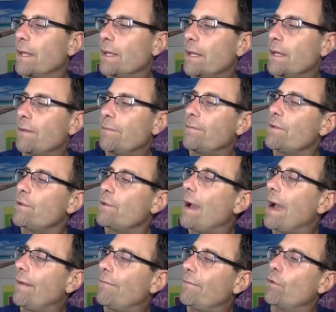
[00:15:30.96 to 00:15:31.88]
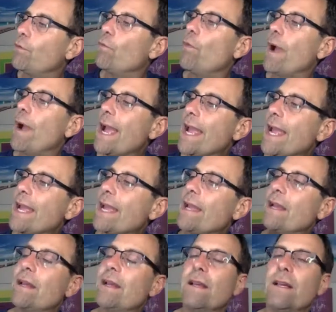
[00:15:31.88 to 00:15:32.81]
you have a
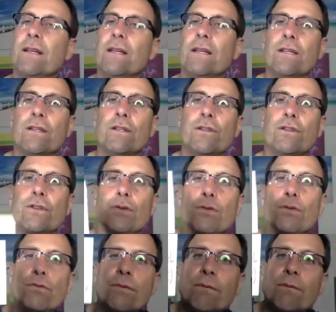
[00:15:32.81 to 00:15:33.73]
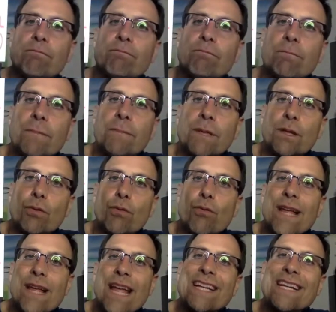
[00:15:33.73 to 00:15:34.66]
way to
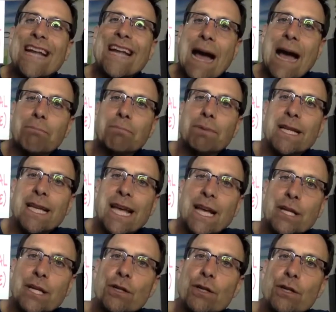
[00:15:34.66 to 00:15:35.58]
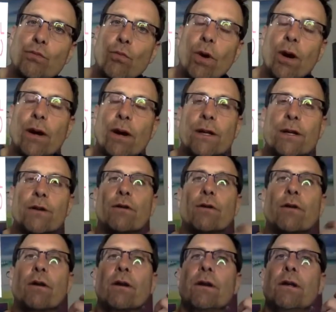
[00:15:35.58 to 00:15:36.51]
create an application where
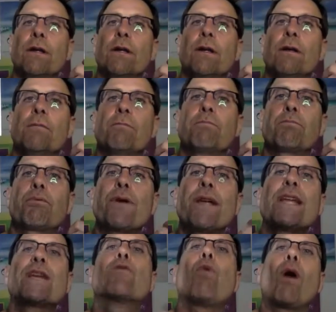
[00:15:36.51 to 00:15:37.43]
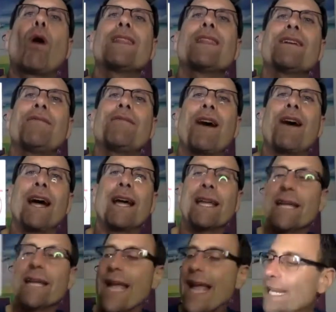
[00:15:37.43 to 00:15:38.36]
you're
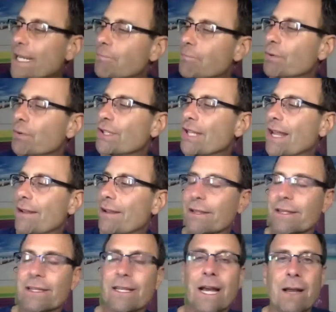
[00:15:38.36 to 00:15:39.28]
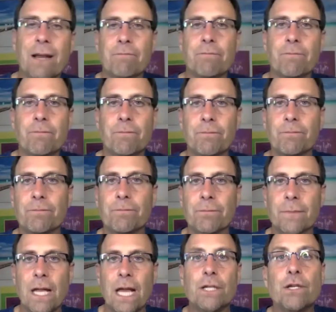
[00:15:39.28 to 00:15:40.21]
pre-qualifying 80% of the time
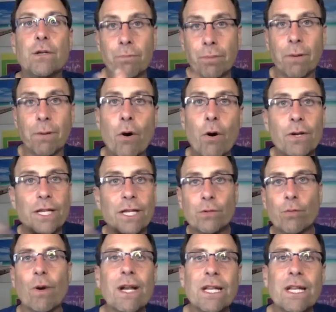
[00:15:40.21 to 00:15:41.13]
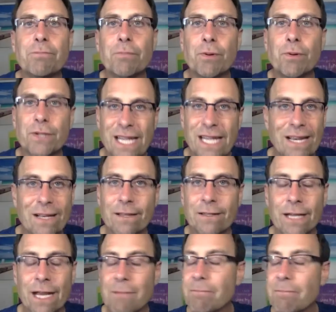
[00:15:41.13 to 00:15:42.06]
and you're promoting 20% of the
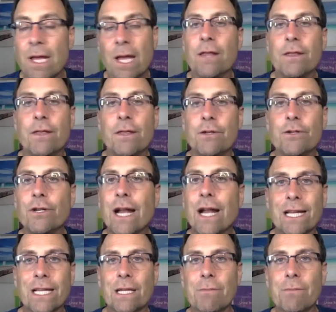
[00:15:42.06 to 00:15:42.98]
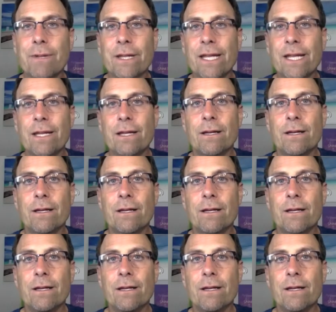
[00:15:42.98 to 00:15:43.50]
time, then you're not going to be